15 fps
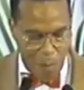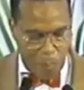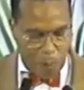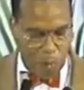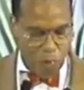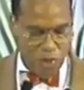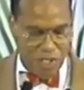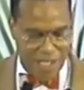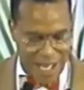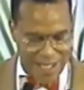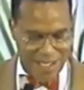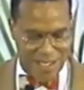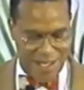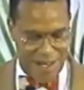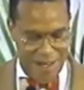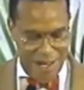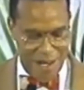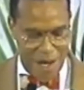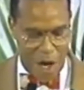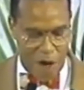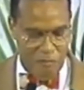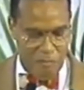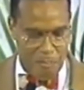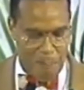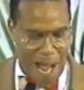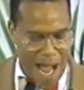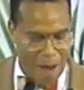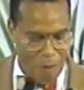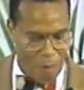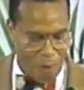possessor of
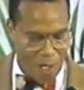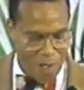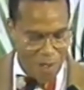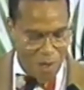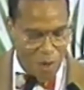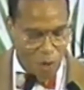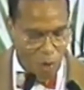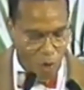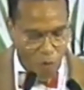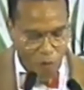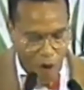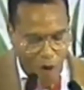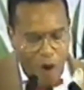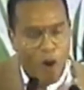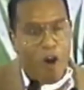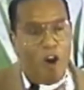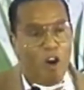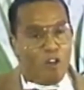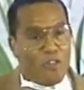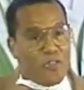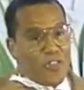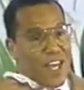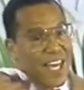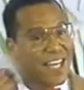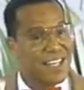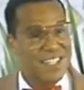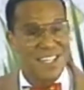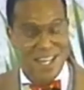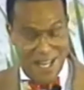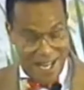power over all
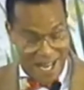things,